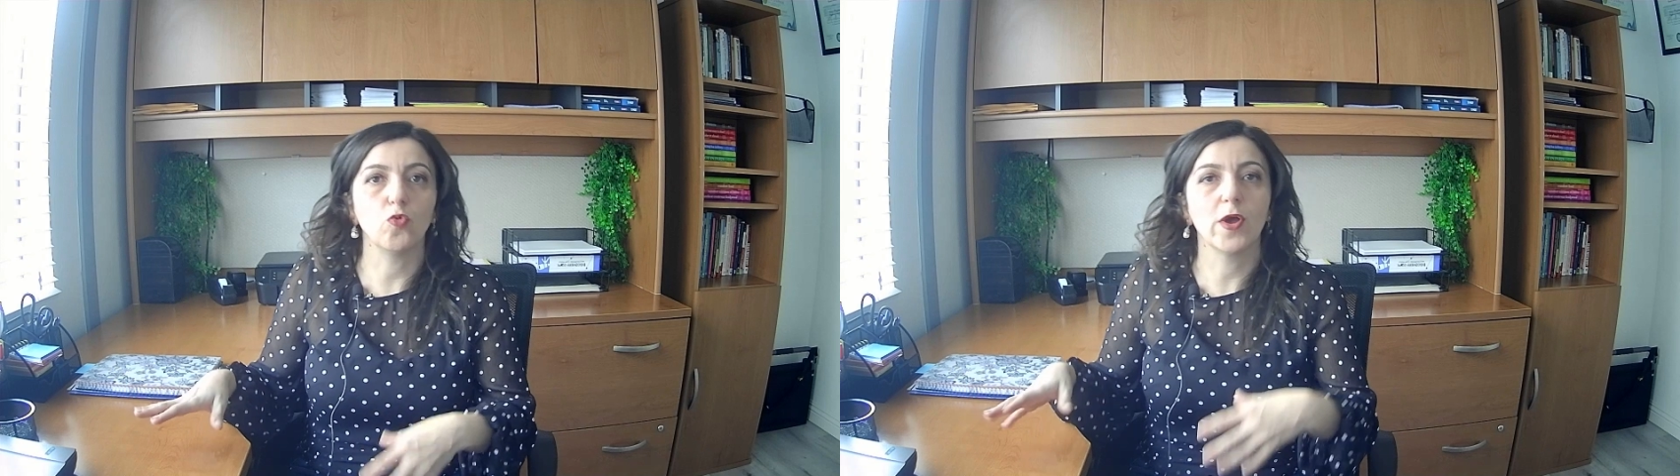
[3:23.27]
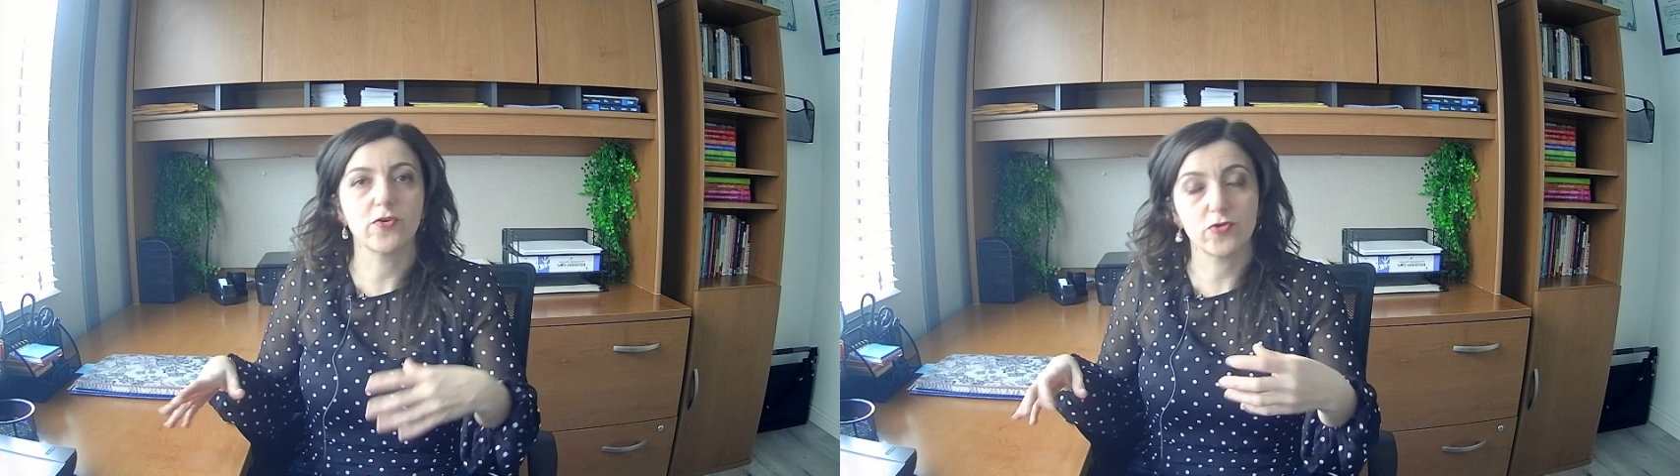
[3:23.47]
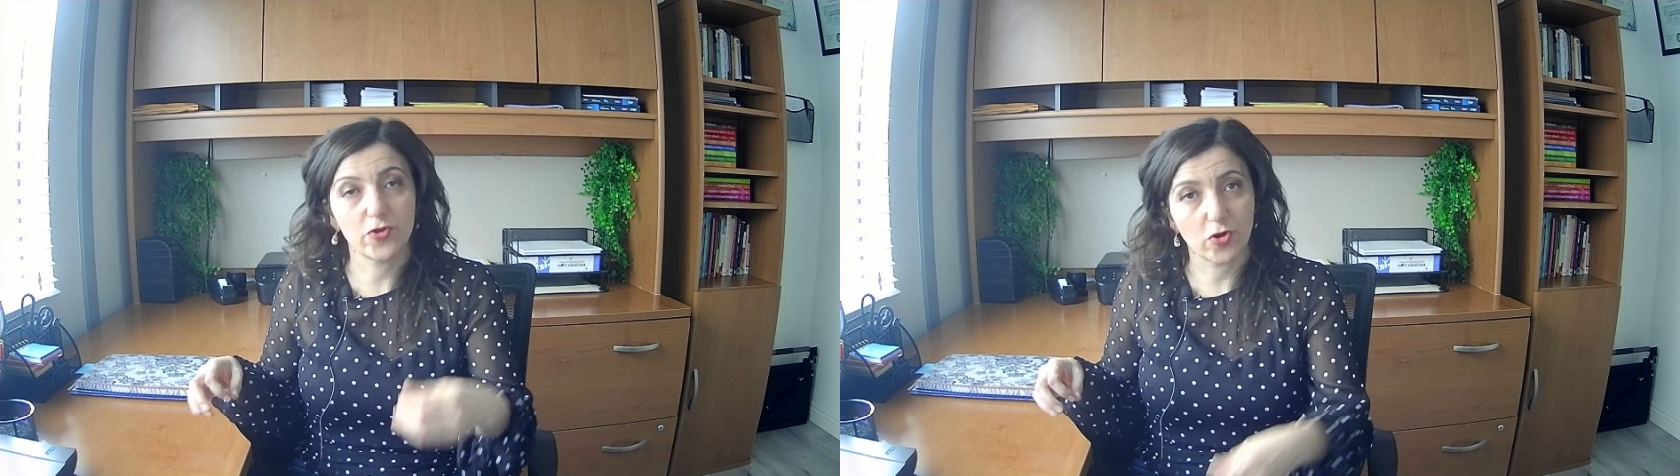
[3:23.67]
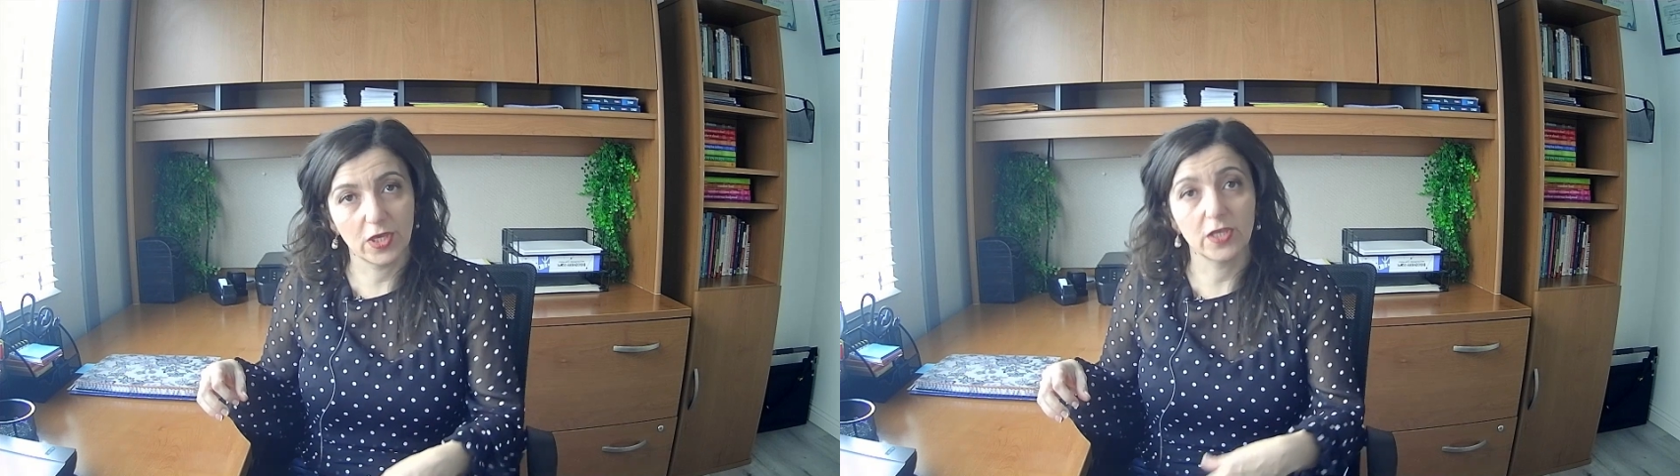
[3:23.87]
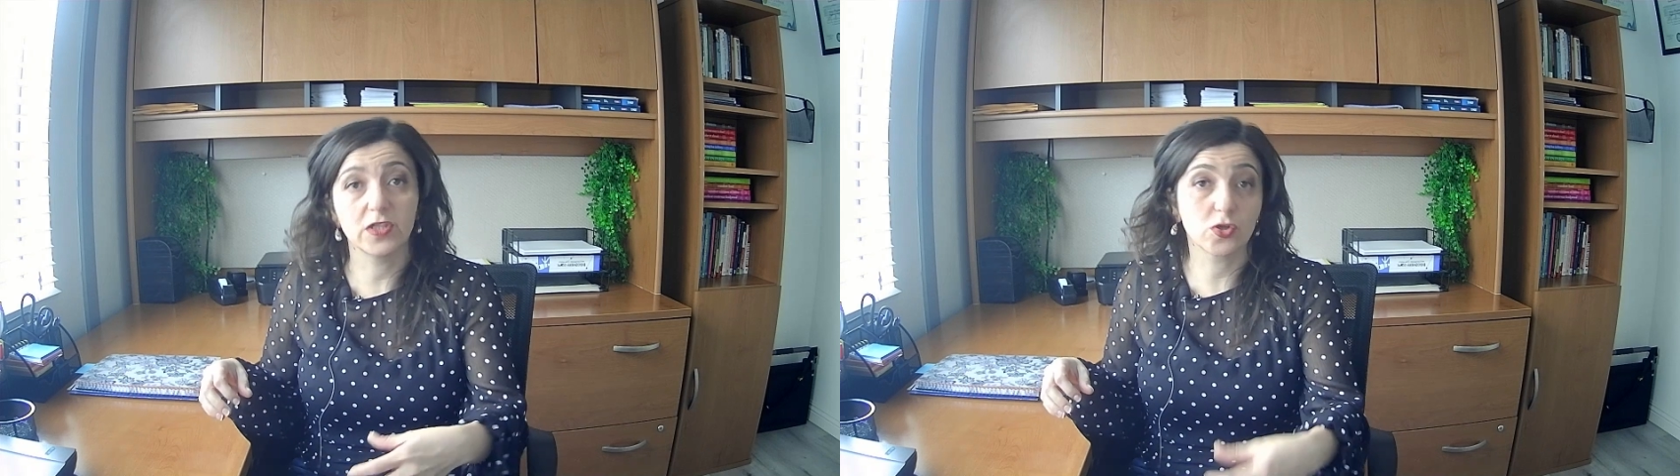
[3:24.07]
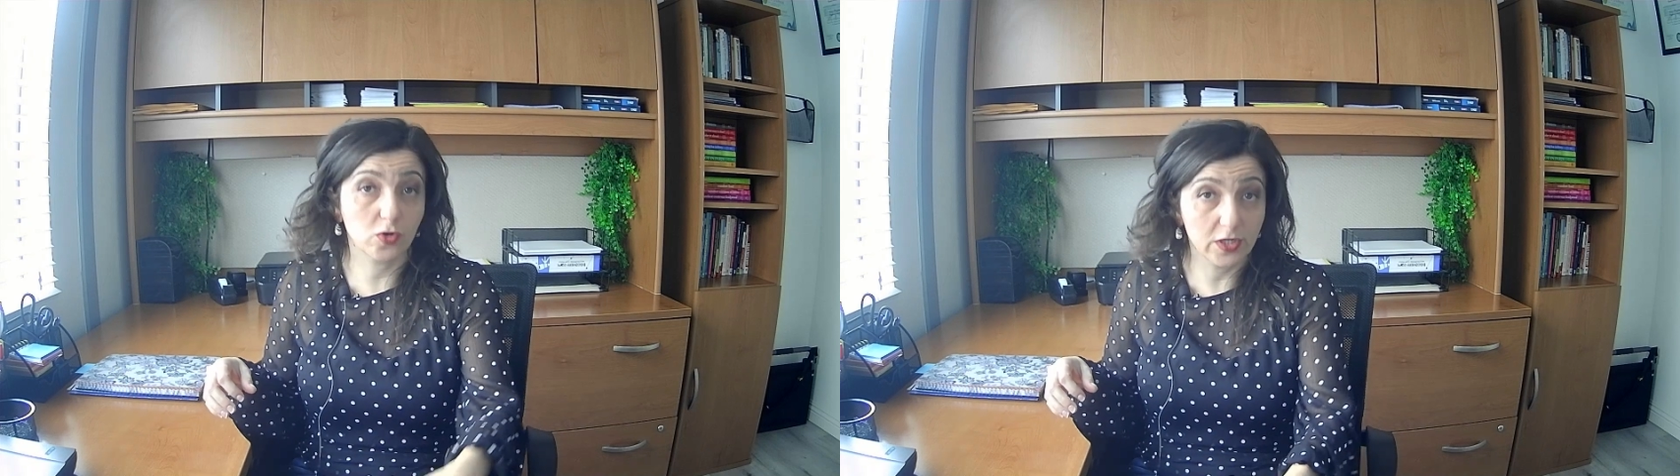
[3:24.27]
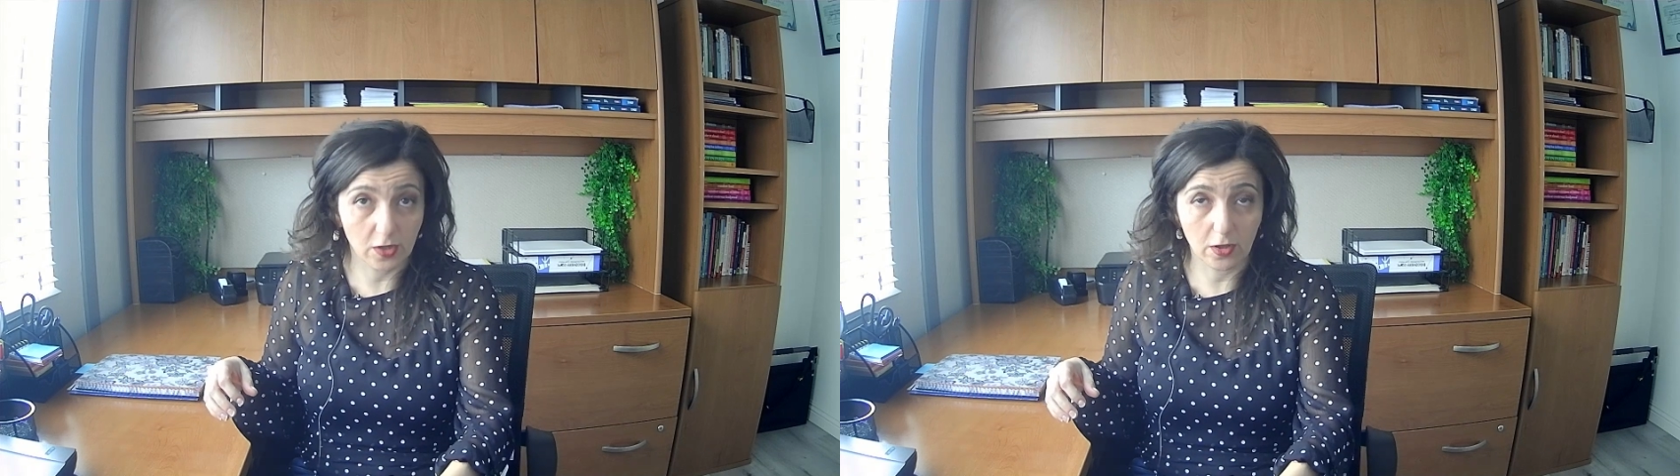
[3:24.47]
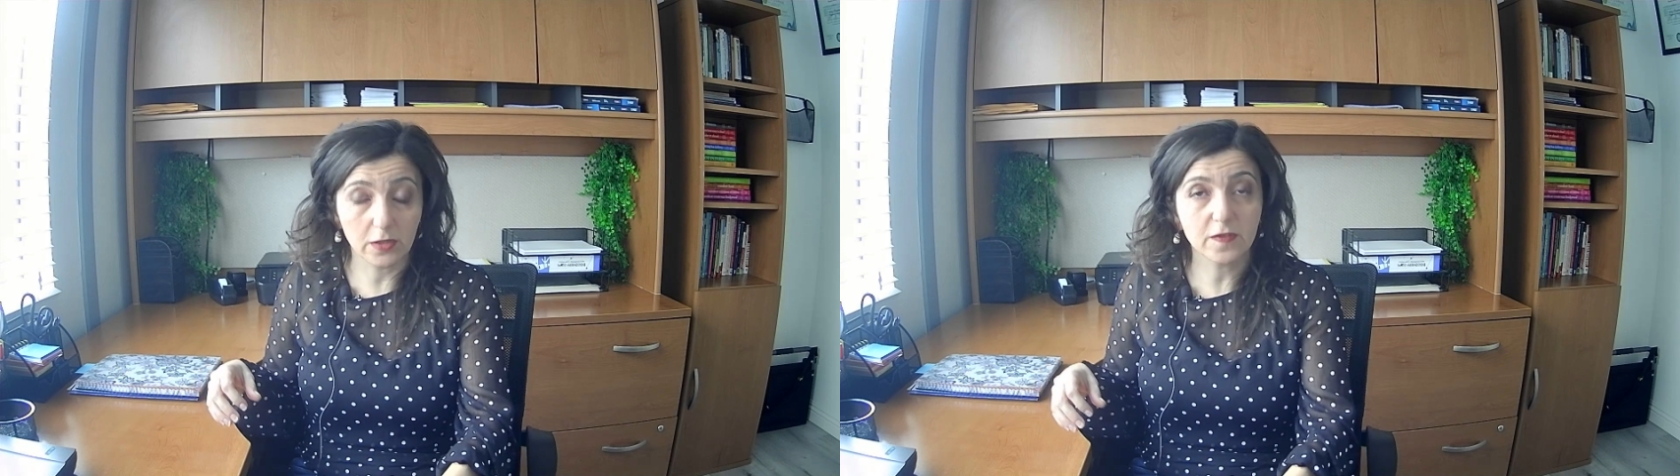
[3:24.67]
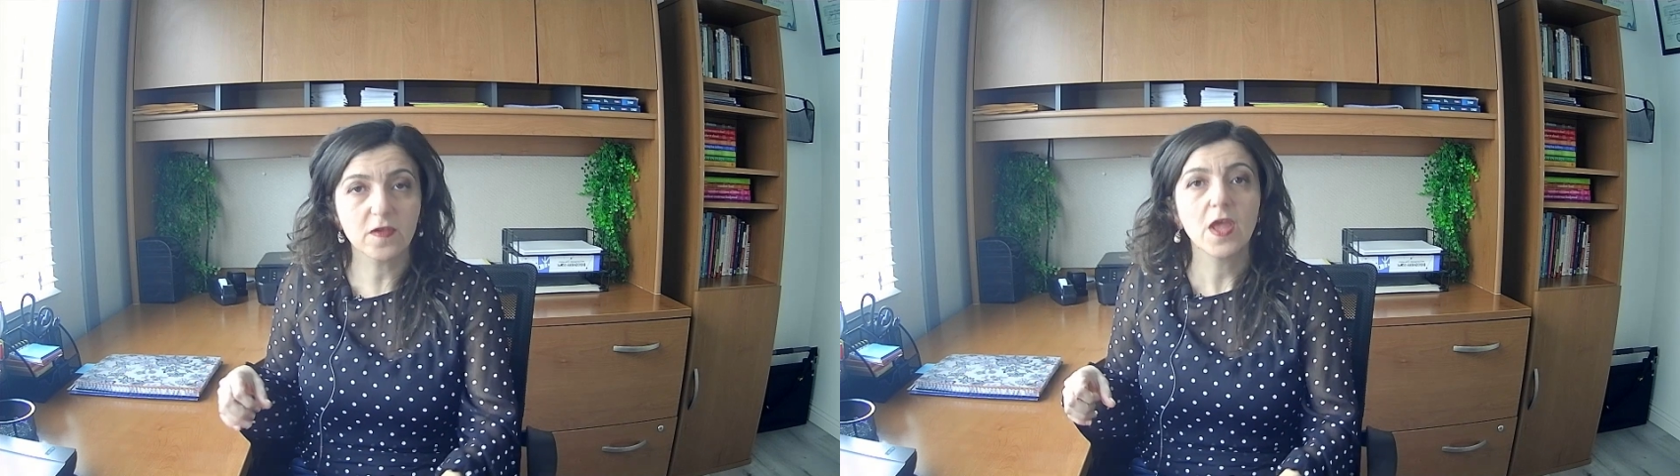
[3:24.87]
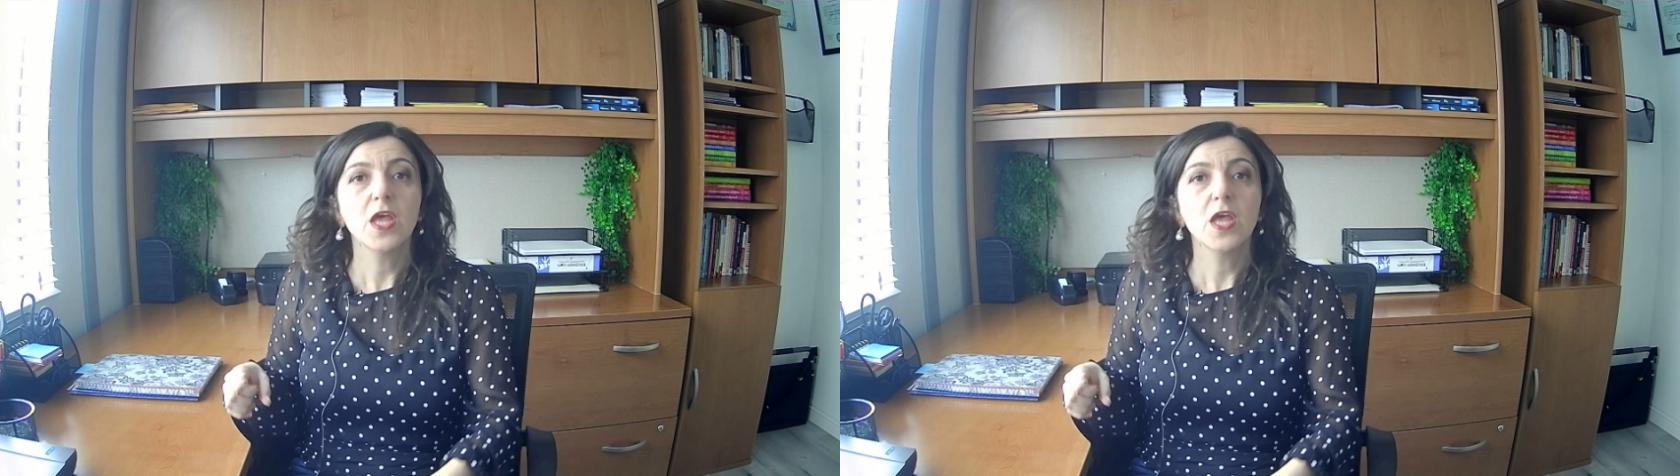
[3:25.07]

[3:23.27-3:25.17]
whether they're kids or adults.